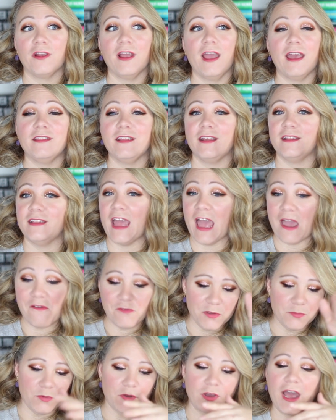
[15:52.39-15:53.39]
and then
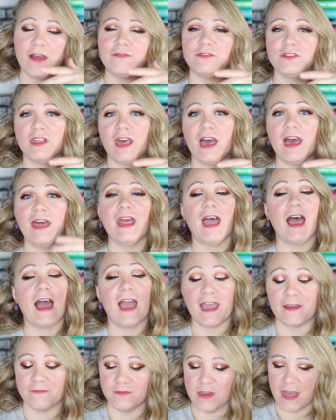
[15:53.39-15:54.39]
every book after that I
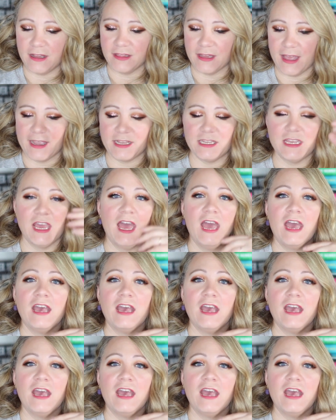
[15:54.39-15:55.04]
have not liked.